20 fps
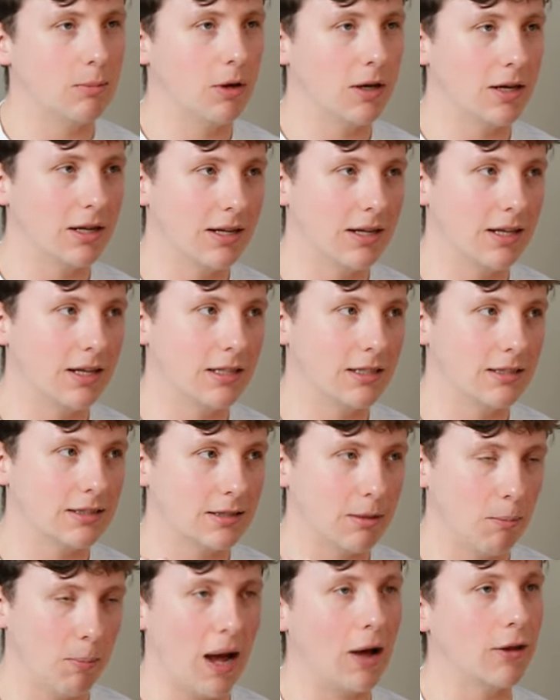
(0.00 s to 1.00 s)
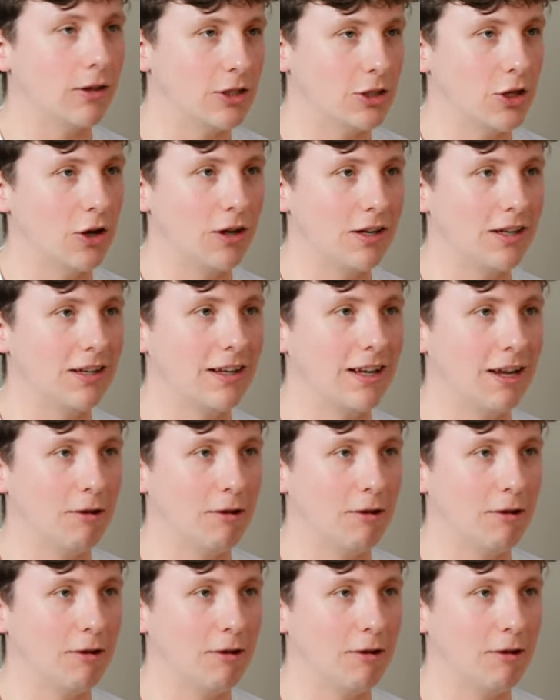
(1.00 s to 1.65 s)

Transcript: but it's about the journey.